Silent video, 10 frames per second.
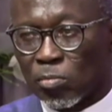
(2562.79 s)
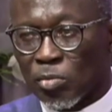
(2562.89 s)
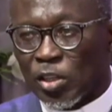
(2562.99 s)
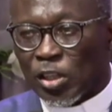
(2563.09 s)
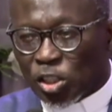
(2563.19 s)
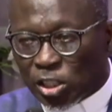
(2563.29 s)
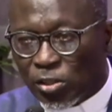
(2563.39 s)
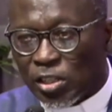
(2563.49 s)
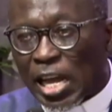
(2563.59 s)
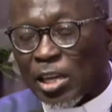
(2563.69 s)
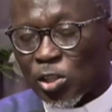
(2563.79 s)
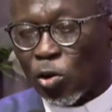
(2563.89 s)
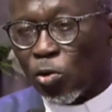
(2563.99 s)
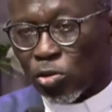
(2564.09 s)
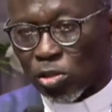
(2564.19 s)
Shield us,
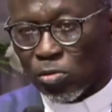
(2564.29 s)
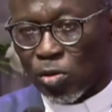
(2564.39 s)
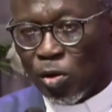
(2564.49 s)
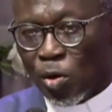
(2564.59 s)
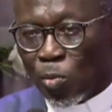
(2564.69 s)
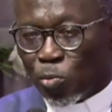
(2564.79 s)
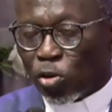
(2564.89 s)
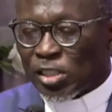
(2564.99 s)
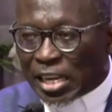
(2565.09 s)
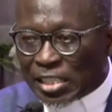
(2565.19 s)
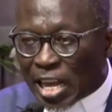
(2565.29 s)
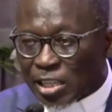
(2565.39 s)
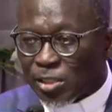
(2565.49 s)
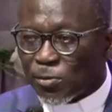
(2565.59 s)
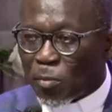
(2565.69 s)
Lord. Protect
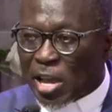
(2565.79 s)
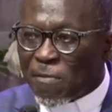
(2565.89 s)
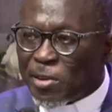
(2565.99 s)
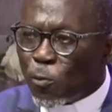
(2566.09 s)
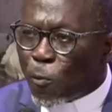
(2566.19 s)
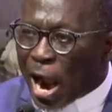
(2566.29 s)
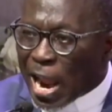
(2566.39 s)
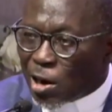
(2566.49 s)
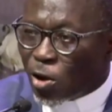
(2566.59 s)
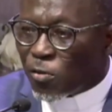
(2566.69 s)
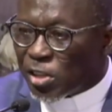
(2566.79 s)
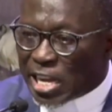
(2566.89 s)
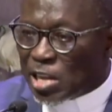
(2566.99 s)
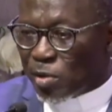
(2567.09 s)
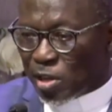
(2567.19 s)
us from every wile of the enemy.